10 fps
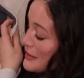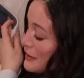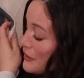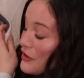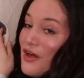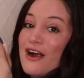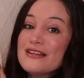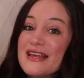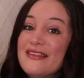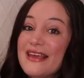and the little
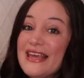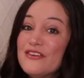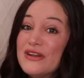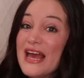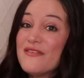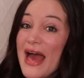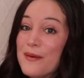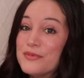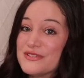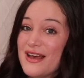hearts and they even have
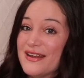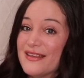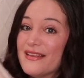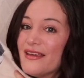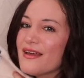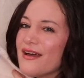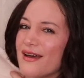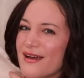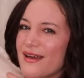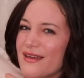apples on it. Like
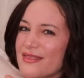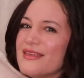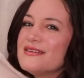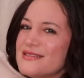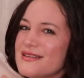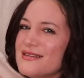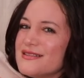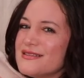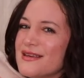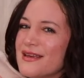this
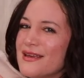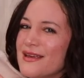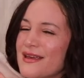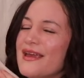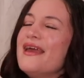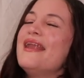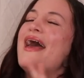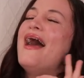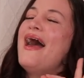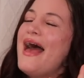is an
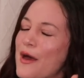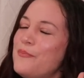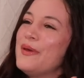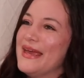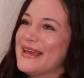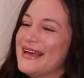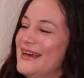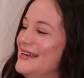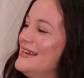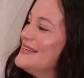epic
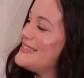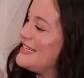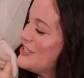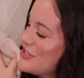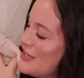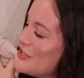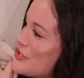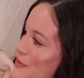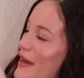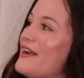teacher
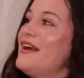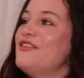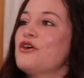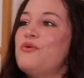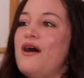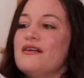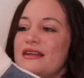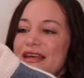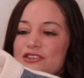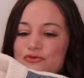sweater and the
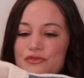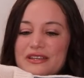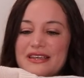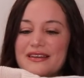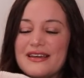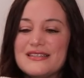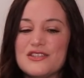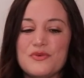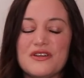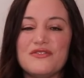quality is really nice.
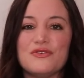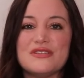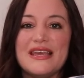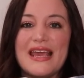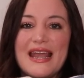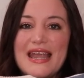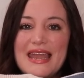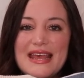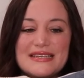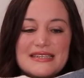It's one of those like
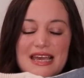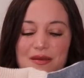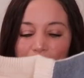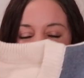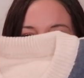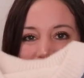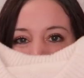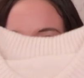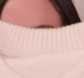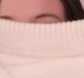knit type
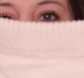quality